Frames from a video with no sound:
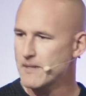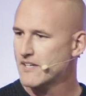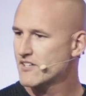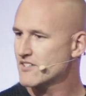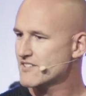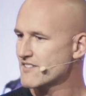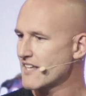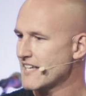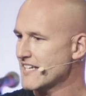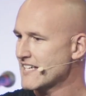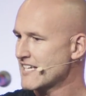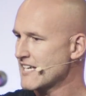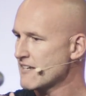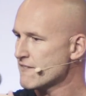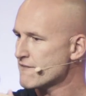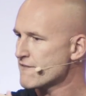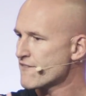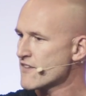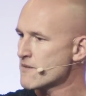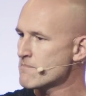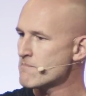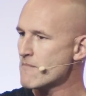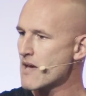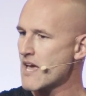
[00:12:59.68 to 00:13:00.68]
because they give
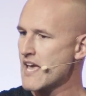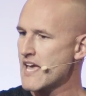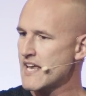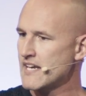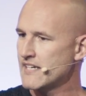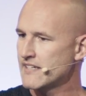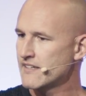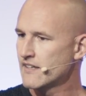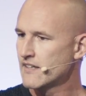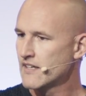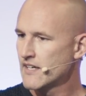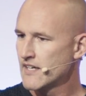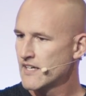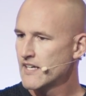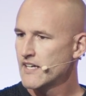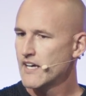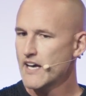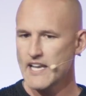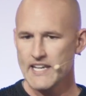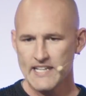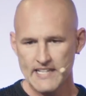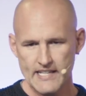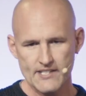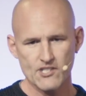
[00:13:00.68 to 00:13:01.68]
them a
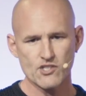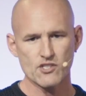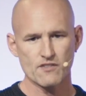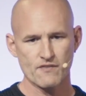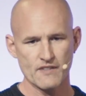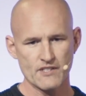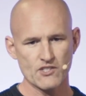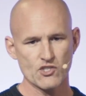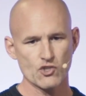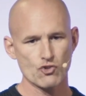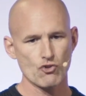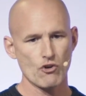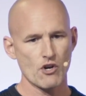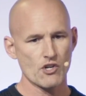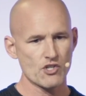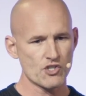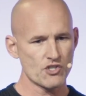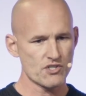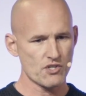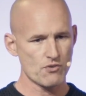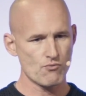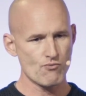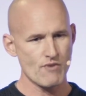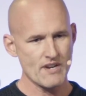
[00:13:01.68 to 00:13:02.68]
list of
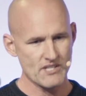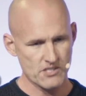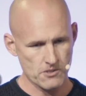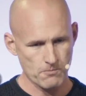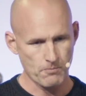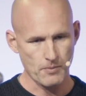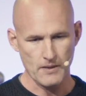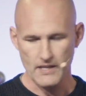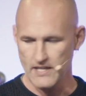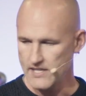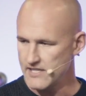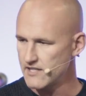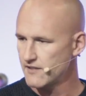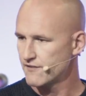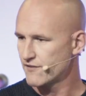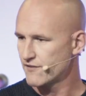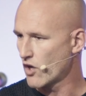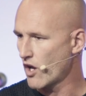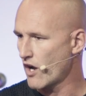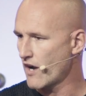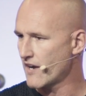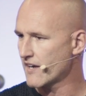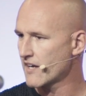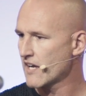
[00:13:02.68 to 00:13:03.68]
instructions, a recipe,
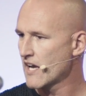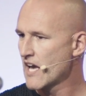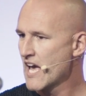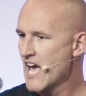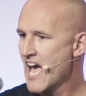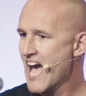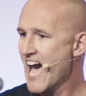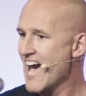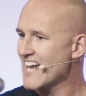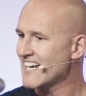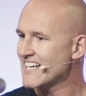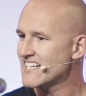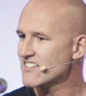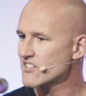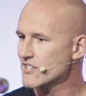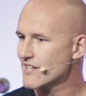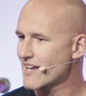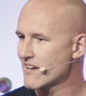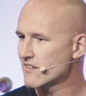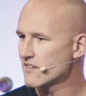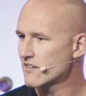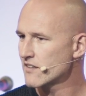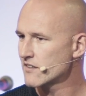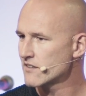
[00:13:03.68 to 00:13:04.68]
like, and it's
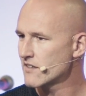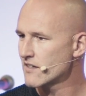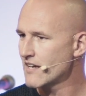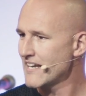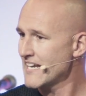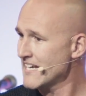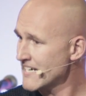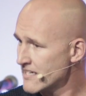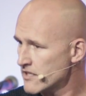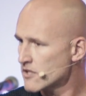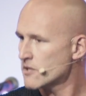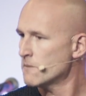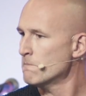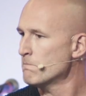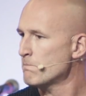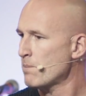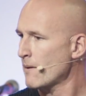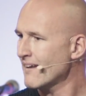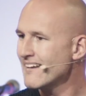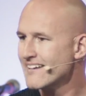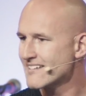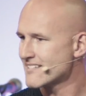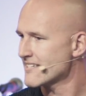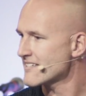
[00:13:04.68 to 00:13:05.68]

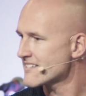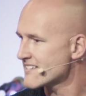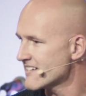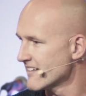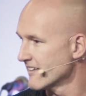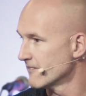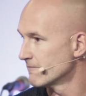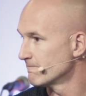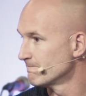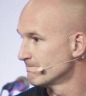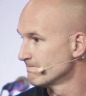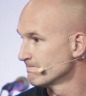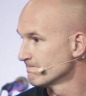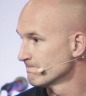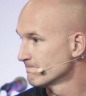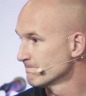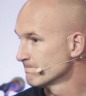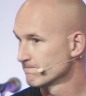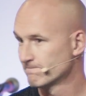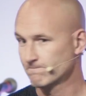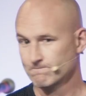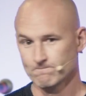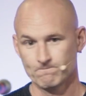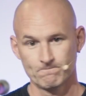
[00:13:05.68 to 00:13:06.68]
incomplete, isn't it?
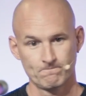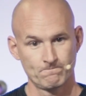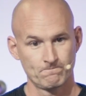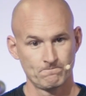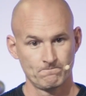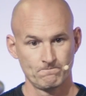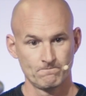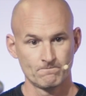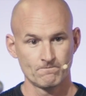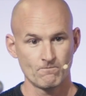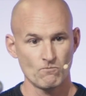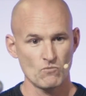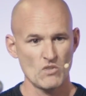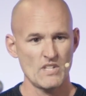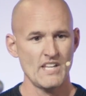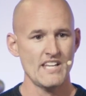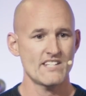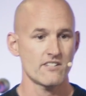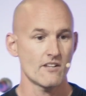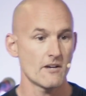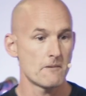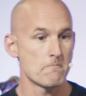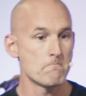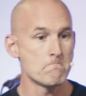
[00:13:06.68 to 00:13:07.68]

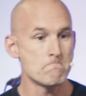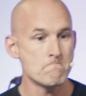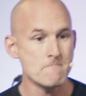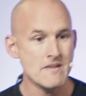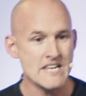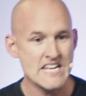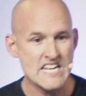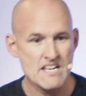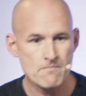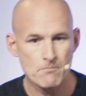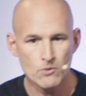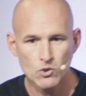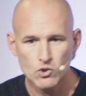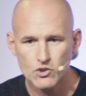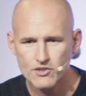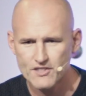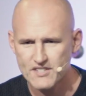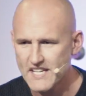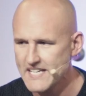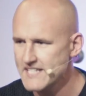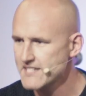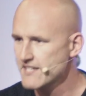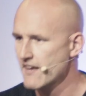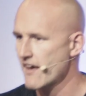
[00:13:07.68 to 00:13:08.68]
It's like minimal
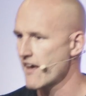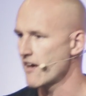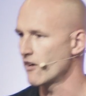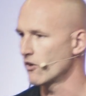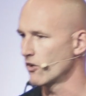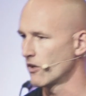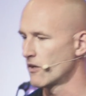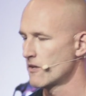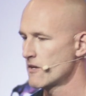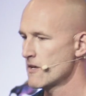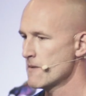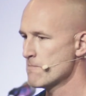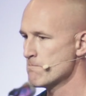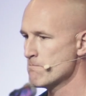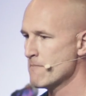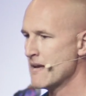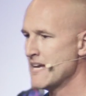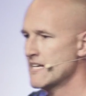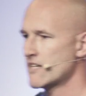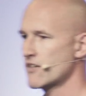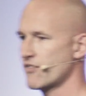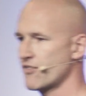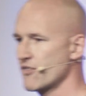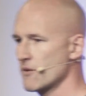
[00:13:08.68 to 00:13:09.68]
detail.
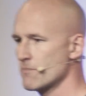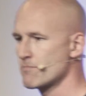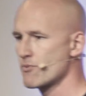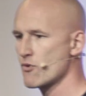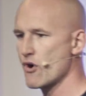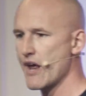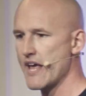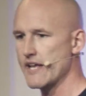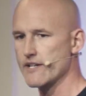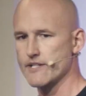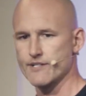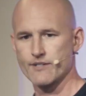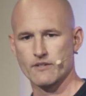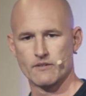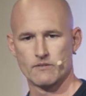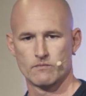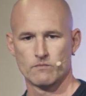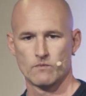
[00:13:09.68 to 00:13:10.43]
Make the bread.